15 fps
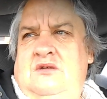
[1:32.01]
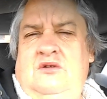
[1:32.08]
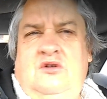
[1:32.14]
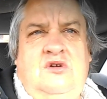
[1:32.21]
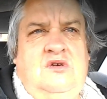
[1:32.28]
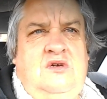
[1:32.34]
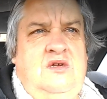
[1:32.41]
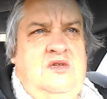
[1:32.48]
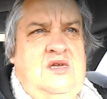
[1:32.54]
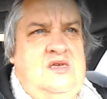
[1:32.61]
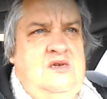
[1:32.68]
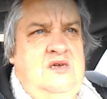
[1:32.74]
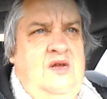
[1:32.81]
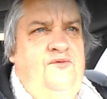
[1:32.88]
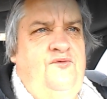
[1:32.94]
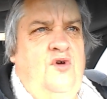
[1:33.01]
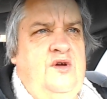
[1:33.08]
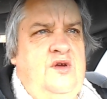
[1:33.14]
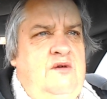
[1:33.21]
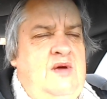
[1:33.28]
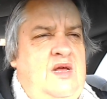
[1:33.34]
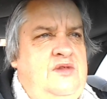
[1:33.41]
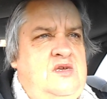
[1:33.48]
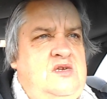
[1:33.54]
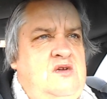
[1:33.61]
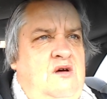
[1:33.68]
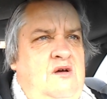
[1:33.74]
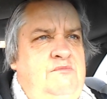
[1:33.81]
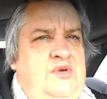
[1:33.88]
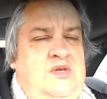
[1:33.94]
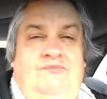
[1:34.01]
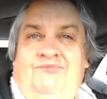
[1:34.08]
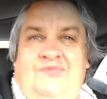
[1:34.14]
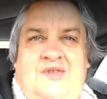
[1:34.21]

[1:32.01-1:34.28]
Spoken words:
Usually it doesn't get foggy around this time, but